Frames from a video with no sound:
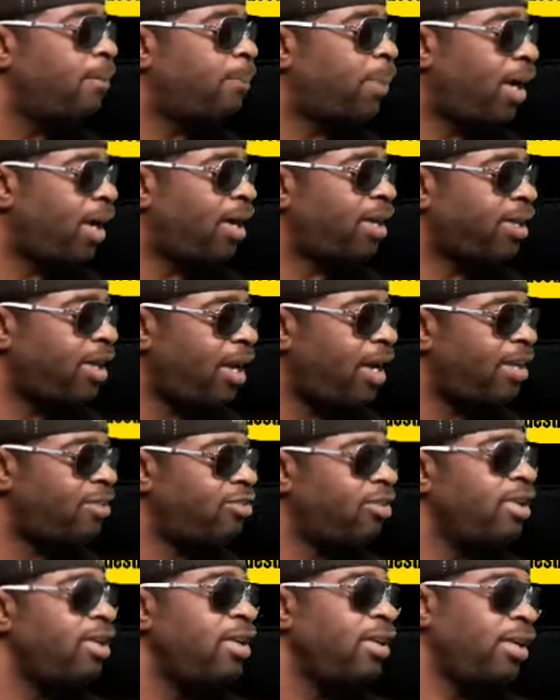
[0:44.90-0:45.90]

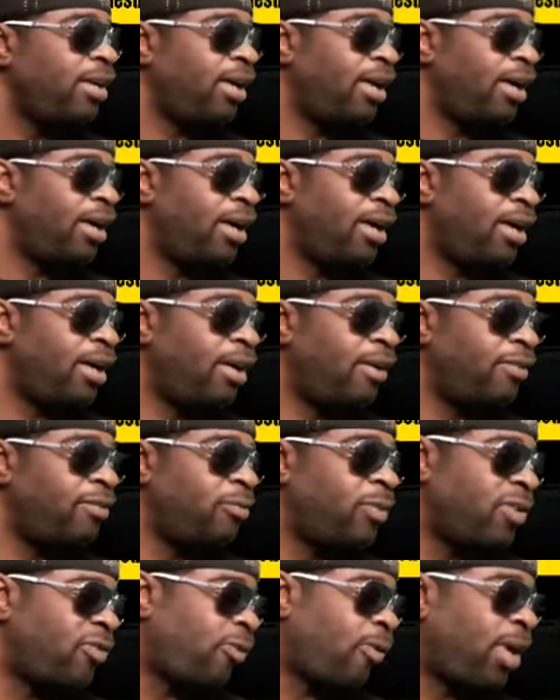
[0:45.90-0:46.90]
podcast.
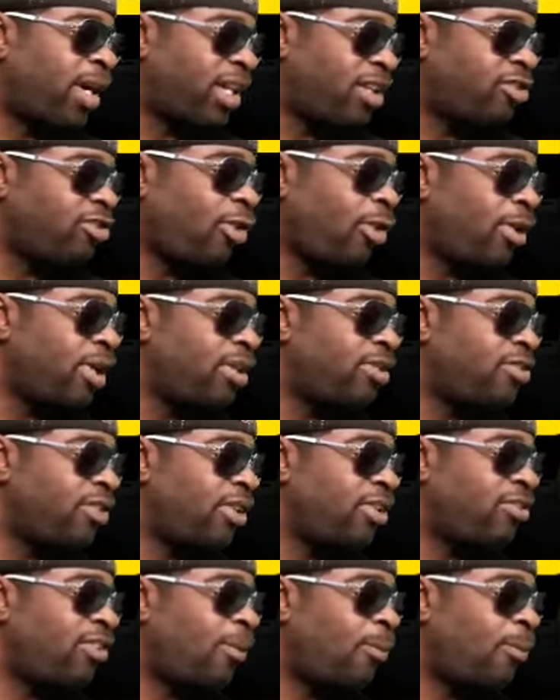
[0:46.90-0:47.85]
Before I get started into this,